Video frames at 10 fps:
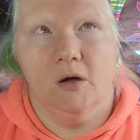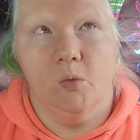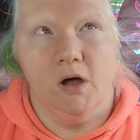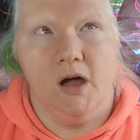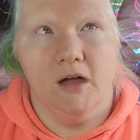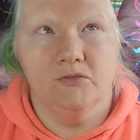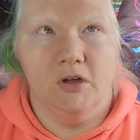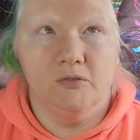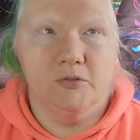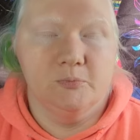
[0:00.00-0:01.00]
well, I've
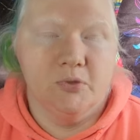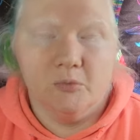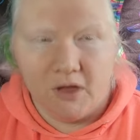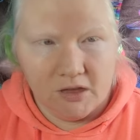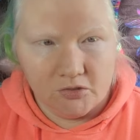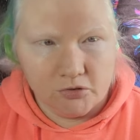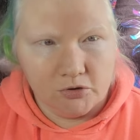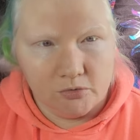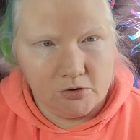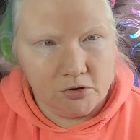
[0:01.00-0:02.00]
never put my hands
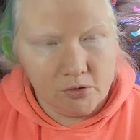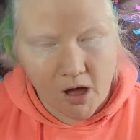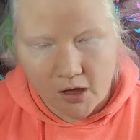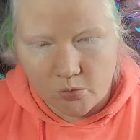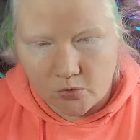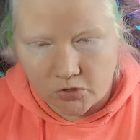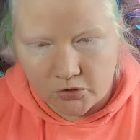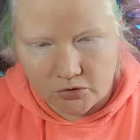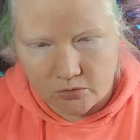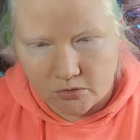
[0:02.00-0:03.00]
on Noro. I want
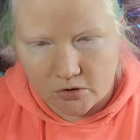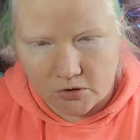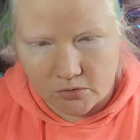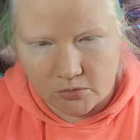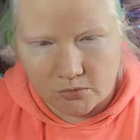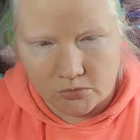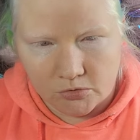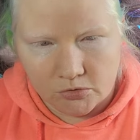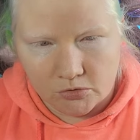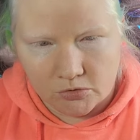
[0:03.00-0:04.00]
the Noro
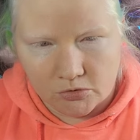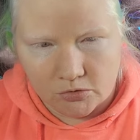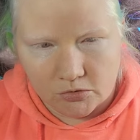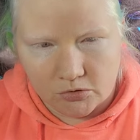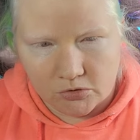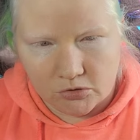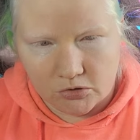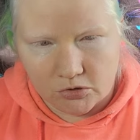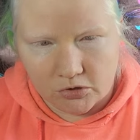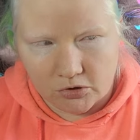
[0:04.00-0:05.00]

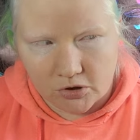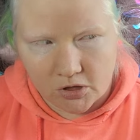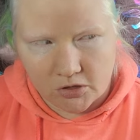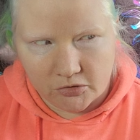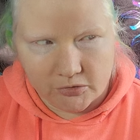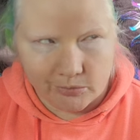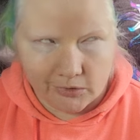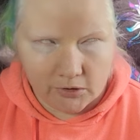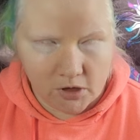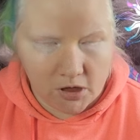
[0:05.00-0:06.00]
Cura
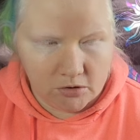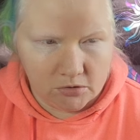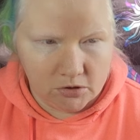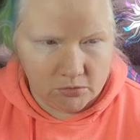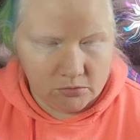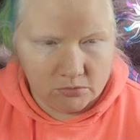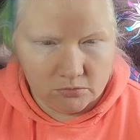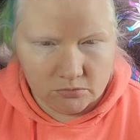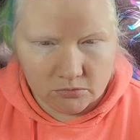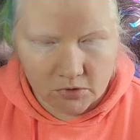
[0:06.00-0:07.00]
something, I don't know.
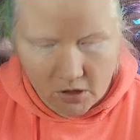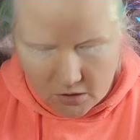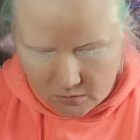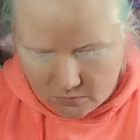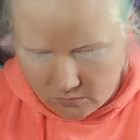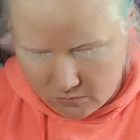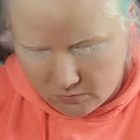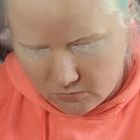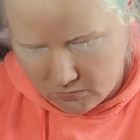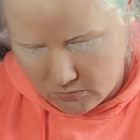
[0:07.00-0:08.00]
Um,
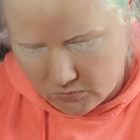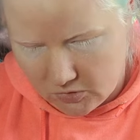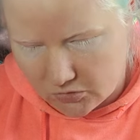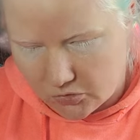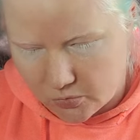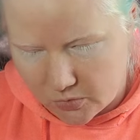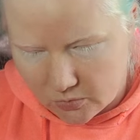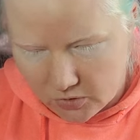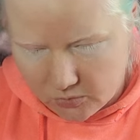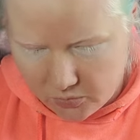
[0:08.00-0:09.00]
there's this
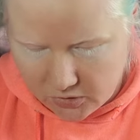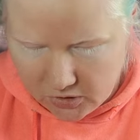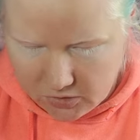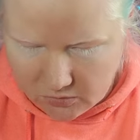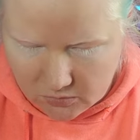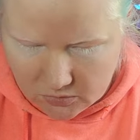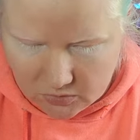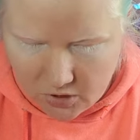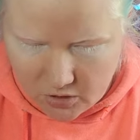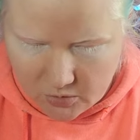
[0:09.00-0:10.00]
one really pretty
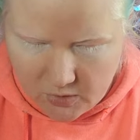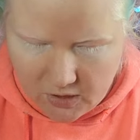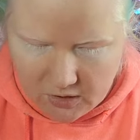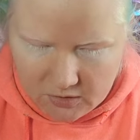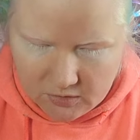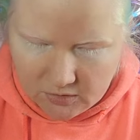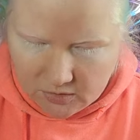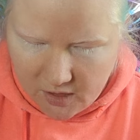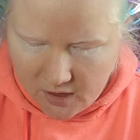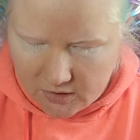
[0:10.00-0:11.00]
colorway
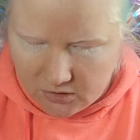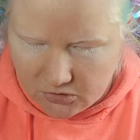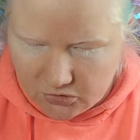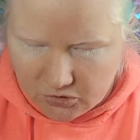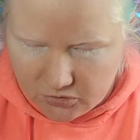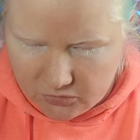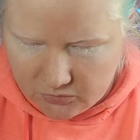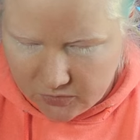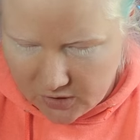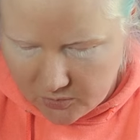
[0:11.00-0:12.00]
that is just
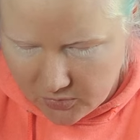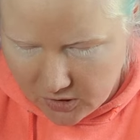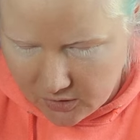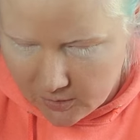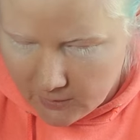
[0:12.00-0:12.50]
very pretty.